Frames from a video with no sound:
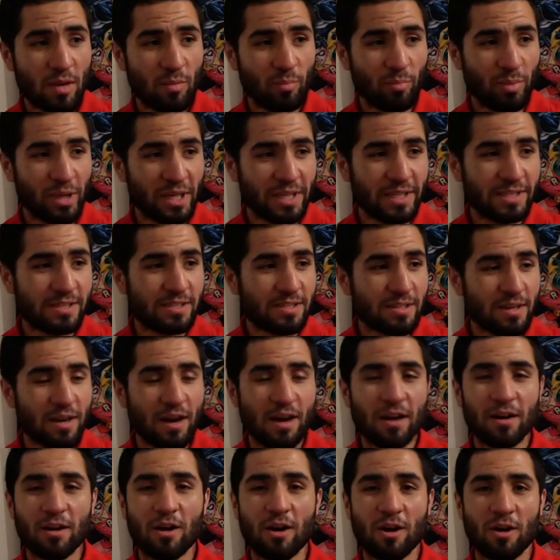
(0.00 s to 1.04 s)
But it's
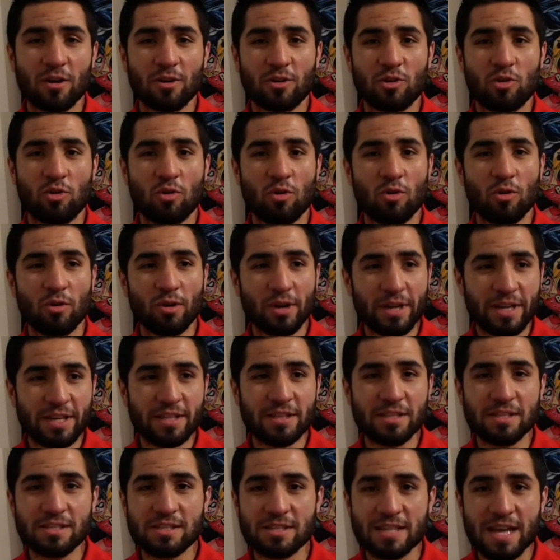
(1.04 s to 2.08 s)
not hardcore
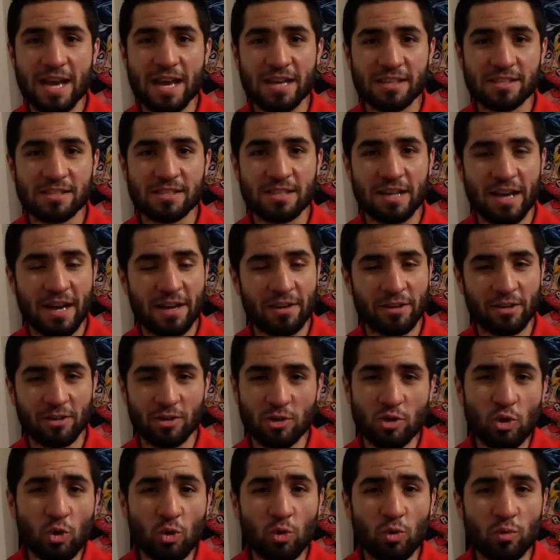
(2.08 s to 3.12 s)
in the Zack
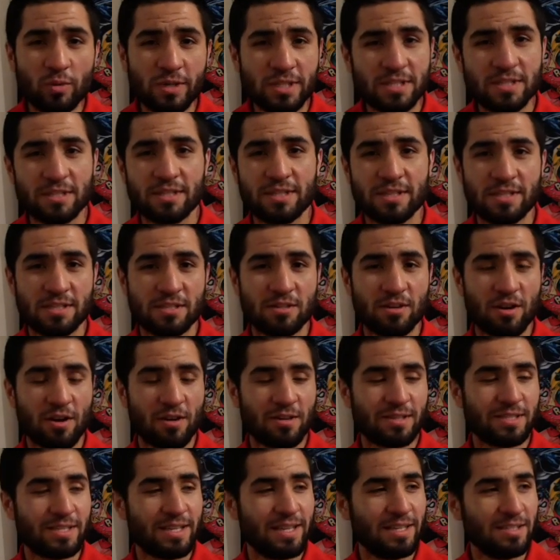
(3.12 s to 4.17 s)
Snyder, ooh, isn't this
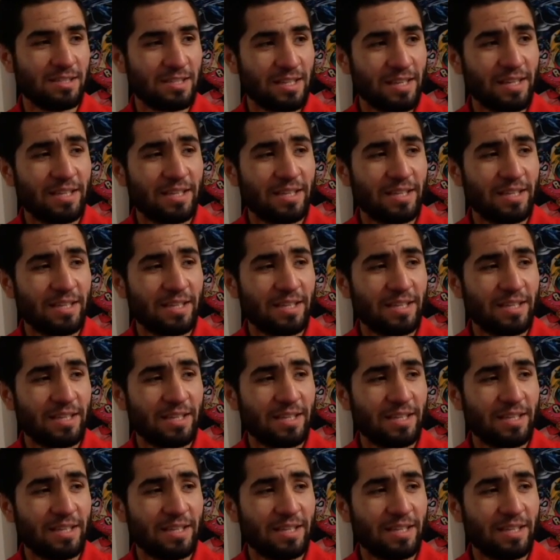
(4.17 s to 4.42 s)
dark sense.